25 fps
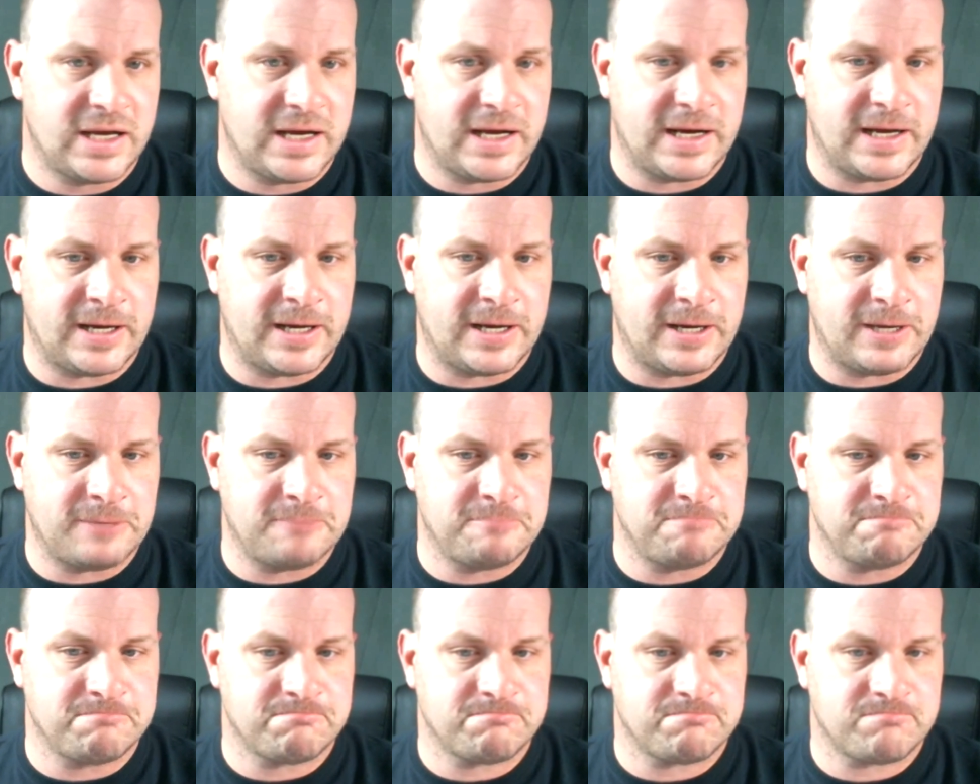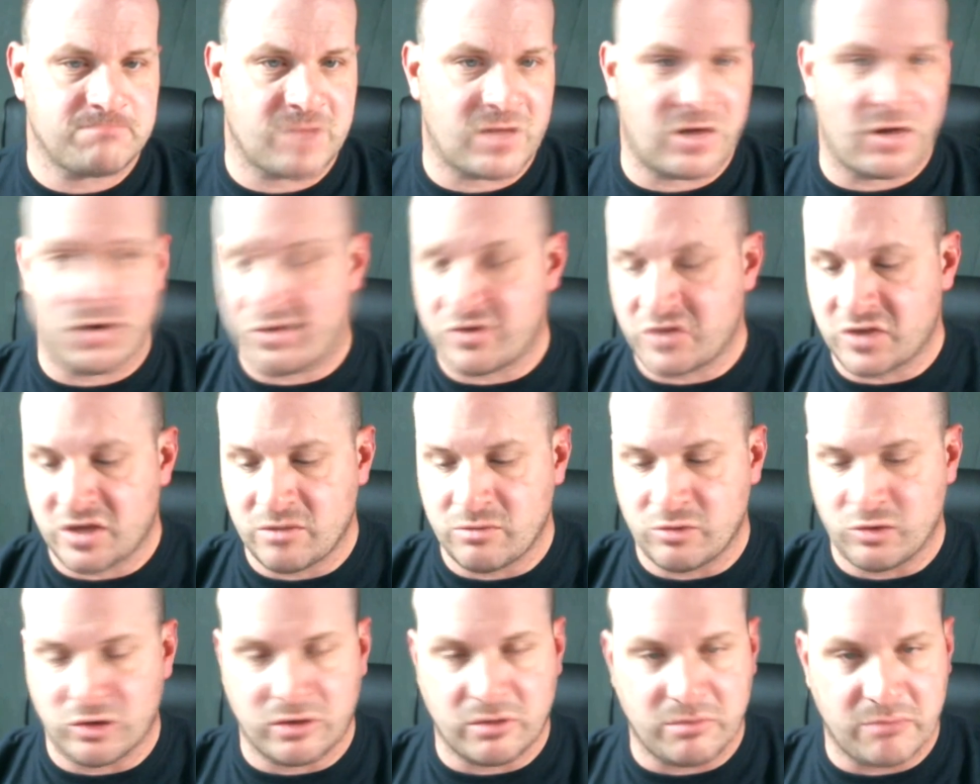I don't have to
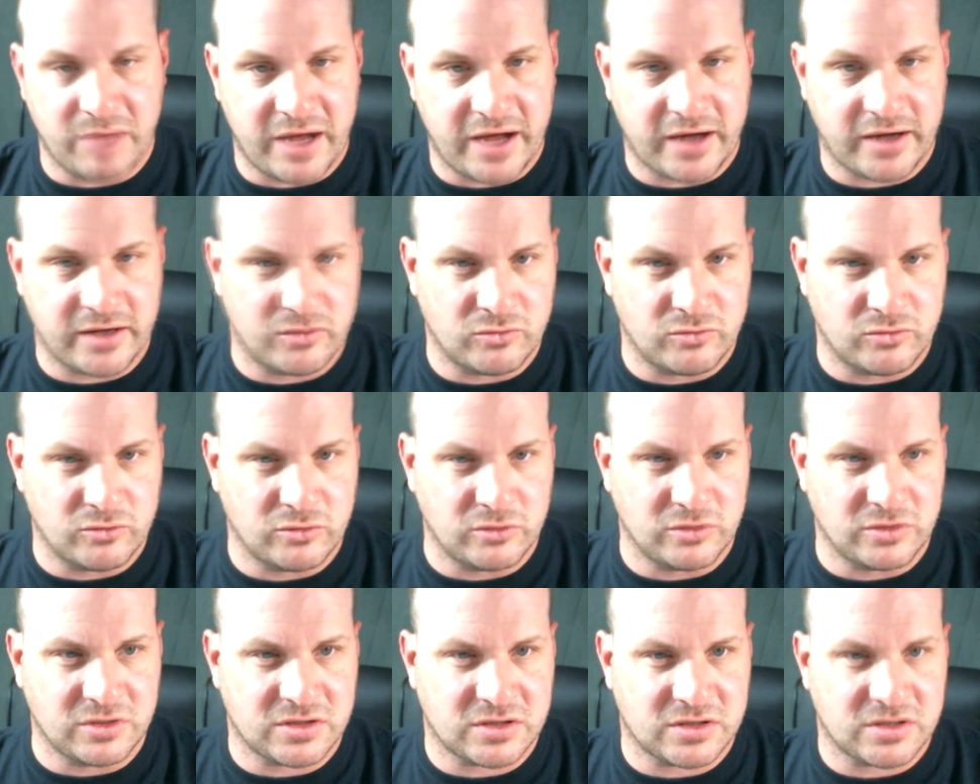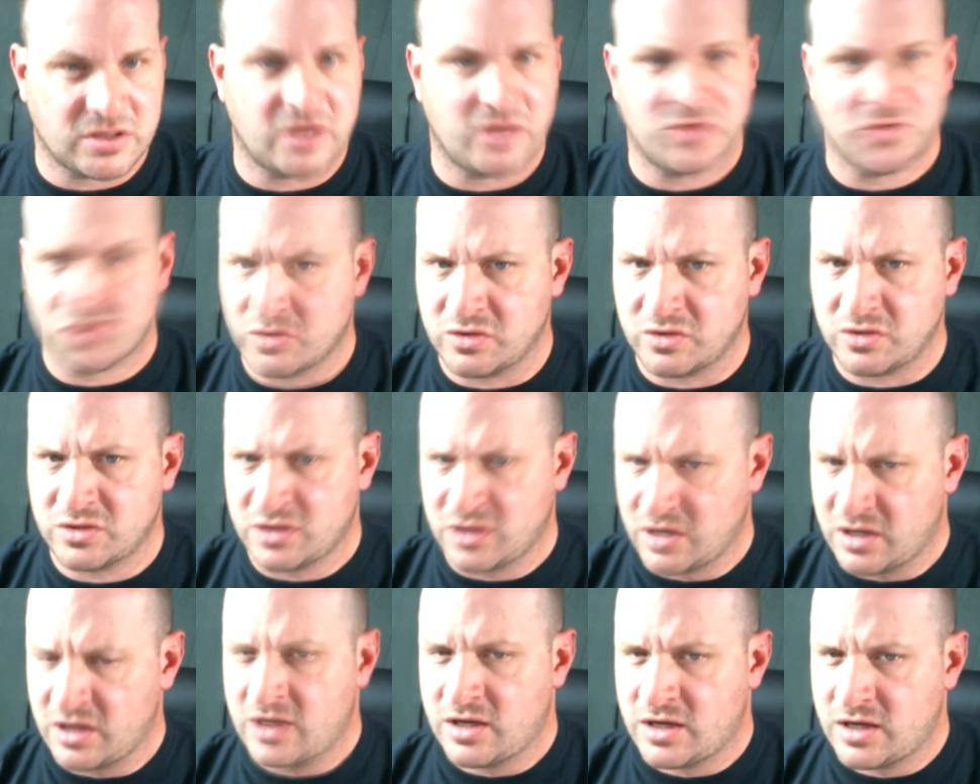keep looking back in the rules and stuff, so
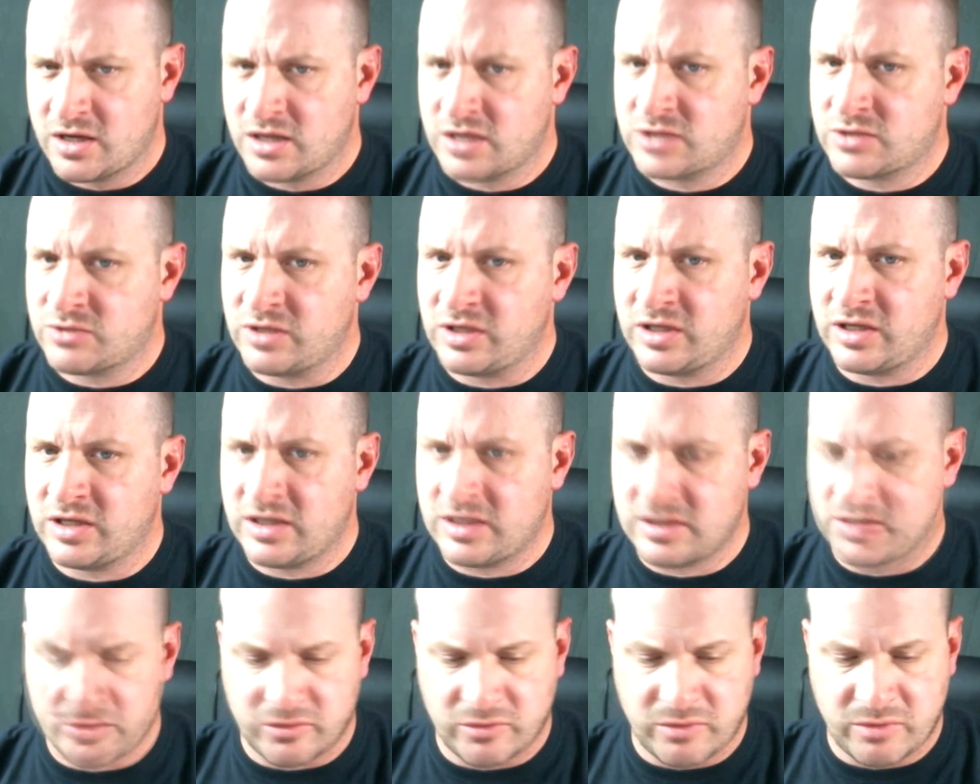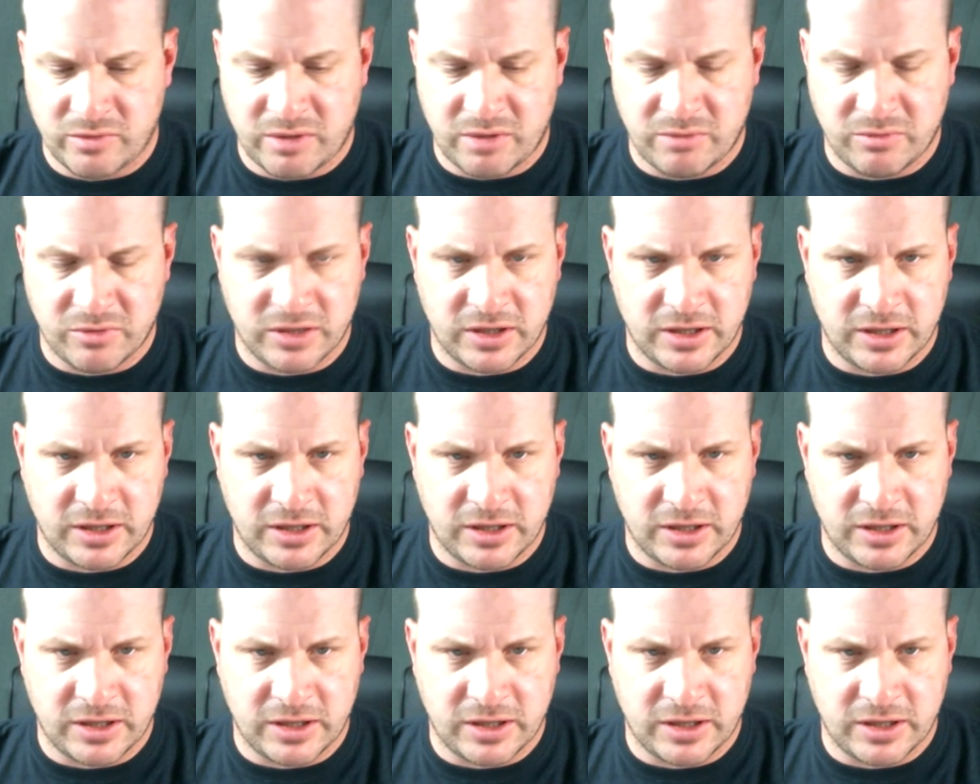it's really easy to remember.